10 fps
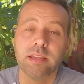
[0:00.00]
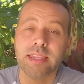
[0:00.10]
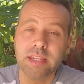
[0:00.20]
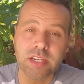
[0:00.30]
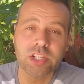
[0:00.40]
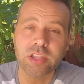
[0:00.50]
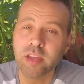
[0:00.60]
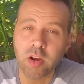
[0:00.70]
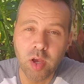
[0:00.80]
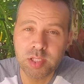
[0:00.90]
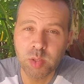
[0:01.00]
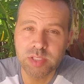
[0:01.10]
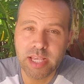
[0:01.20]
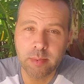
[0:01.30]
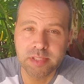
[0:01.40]
In addition, they're also
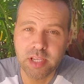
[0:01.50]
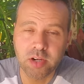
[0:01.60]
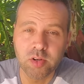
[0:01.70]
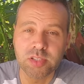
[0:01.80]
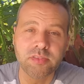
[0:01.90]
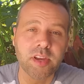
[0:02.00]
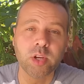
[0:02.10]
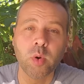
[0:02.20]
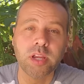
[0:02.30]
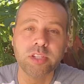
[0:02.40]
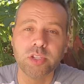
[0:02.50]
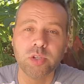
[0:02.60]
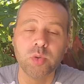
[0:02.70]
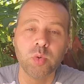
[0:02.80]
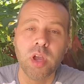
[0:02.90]
sap suckers and they're going
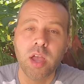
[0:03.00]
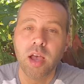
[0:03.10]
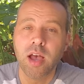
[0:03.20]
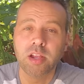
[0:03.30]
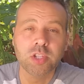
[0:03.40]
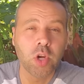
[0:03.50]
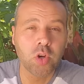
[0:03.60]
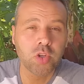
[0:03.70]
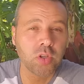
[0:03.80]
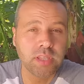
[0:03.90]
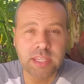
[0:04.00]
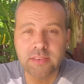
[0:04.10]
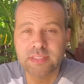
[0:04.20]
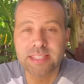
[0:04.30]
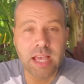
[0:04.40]
to uh, turn your
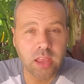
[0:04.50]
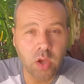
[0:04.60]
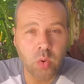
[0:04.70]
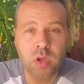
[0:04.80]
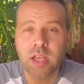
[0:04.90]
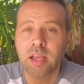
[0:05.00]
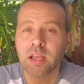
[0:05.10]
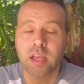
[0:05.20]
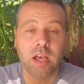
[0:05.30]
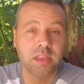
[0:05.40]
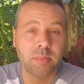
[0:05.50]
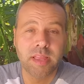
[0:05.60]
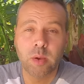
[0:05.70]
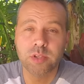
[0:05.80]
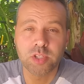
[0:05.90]
leaves yellow. Uh, the
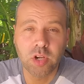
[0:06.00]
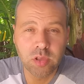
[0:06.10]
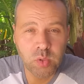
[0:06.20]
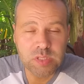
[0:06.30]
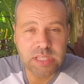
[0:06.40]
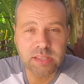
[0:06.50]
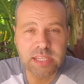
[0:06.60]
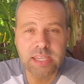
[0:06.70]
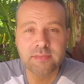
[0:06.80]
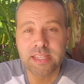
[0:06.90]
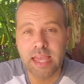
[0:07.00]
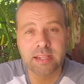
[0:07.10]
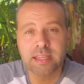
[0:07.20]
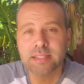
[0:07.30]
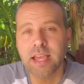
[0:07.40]
plant will start losing leaves
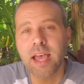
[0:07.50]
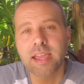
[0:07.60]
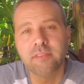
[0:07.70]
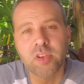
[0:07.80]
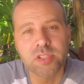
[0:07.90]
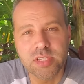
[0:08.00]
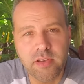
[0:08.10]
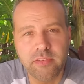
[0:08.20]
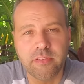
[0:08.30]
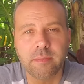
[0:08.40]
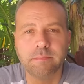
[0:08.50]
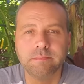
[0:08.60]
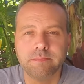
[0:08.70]
and can die if there's enough of them.